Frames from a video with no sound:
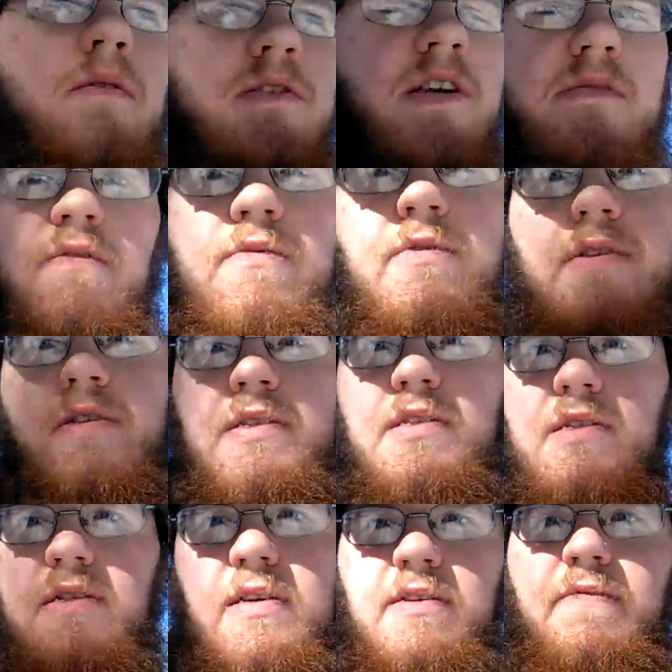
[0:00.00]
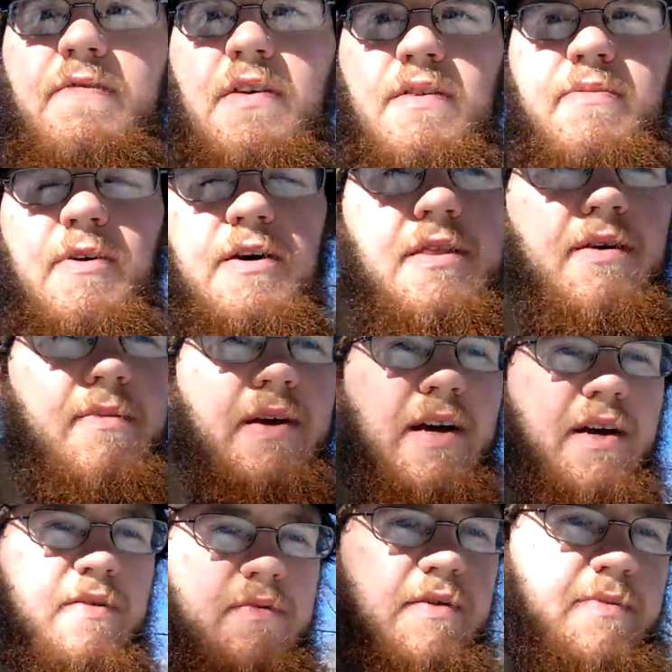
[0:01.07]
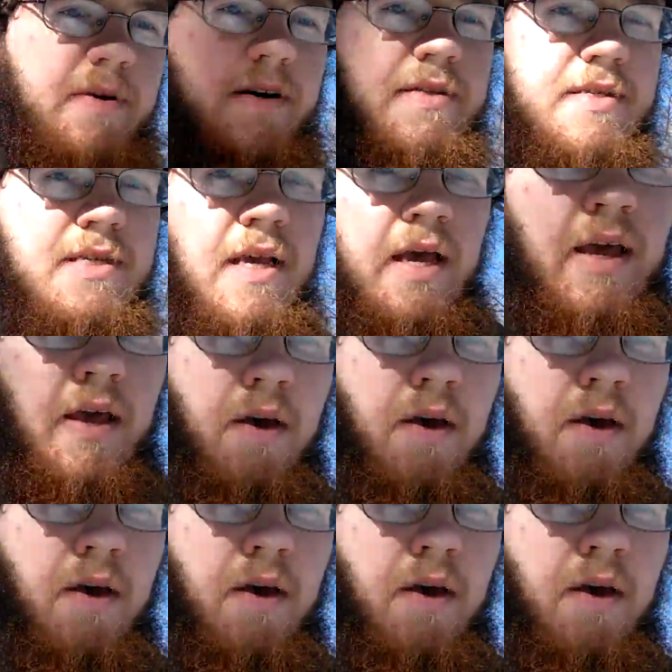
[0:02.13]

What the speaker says: whichever one's the 5th month, I'm not good with months.